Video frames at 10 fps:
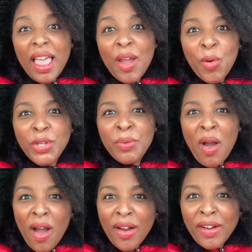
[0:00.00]
who you
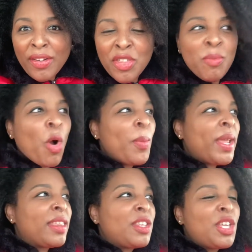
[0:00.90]
are, the
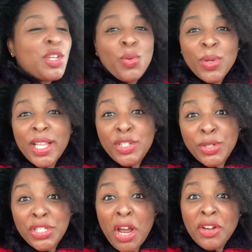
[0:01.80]
moment that you realize you're
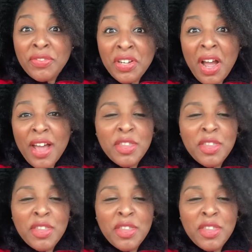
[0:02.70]
a daughter of God,